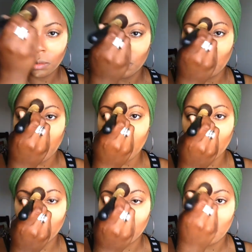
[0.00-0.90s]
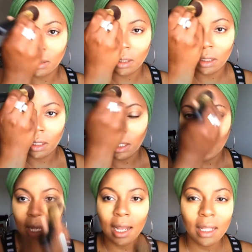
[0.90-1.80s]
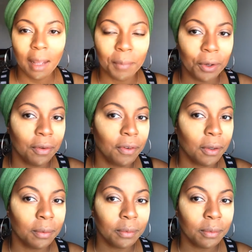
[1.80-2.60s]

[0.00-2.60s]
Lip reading: Now, isn't that beautiful?